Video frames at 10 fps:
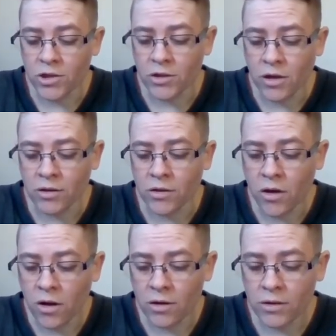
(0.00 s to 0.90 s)
had gotten
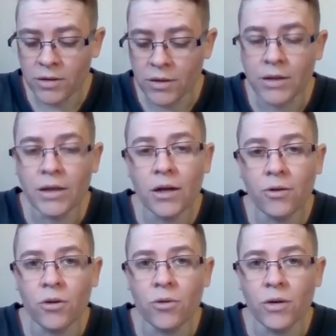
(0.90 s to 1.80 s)
caught in the
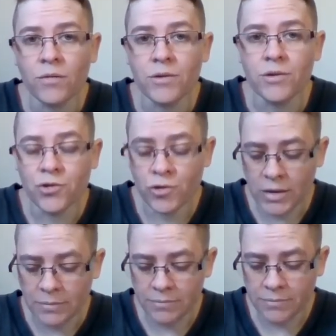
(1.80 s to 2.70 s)
narrow of the
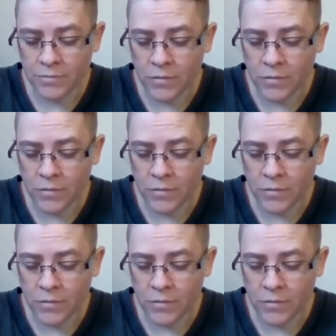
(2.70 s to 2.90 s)
stream.